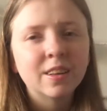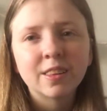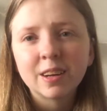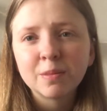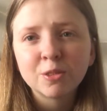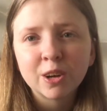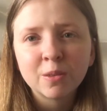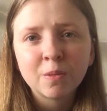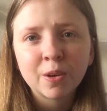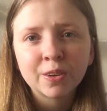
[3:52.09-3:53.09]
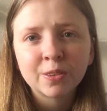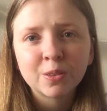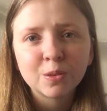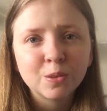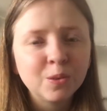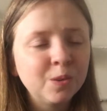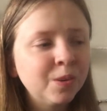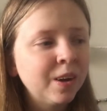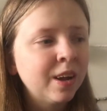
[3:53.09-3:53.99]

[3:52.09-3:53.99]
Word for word: that I'm trying to work through.